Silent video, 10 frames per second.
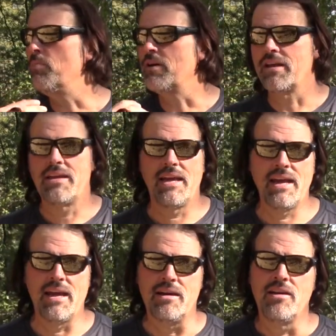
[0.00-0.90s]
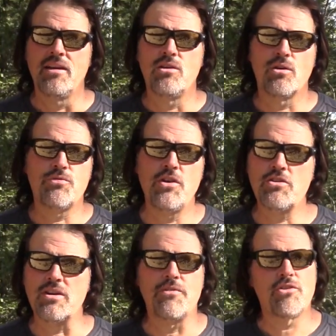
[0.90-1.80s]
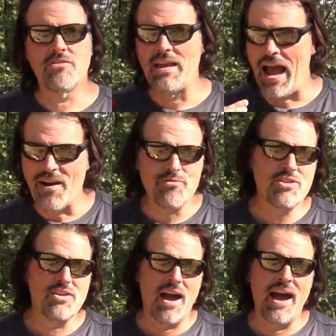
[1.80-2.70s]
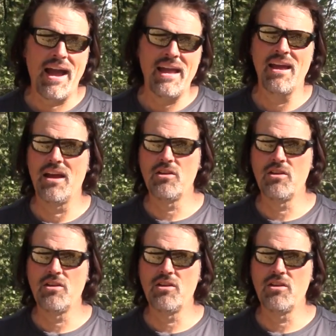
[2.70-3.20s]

but again, you're fishing, if you're the average guy,